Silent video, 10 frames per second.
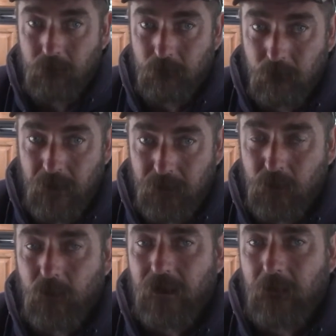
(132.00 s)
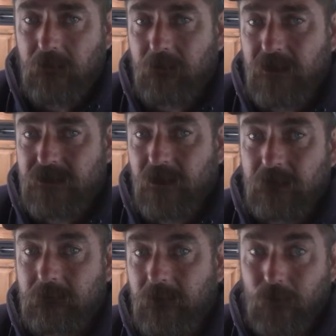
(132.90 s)
went through all that with my
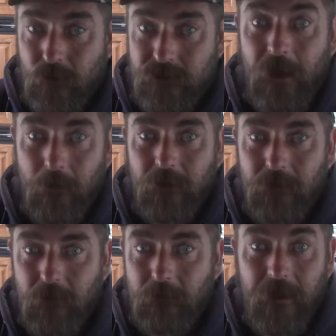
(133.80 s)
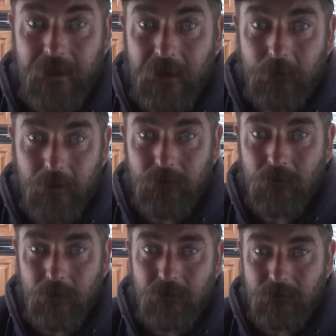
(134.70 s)
son. Of course, I went through it. My dad went
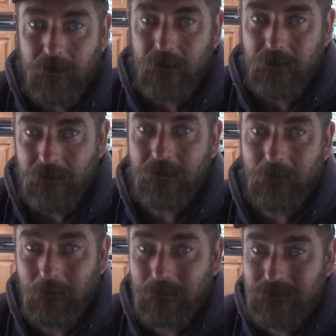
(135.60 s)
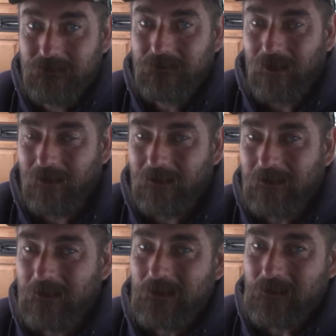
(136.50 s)
through it with me, and yeah.
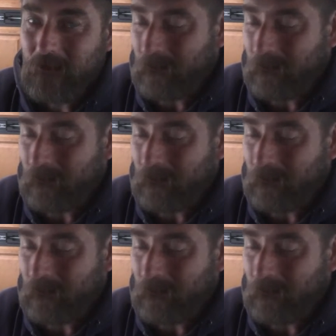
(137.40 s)
So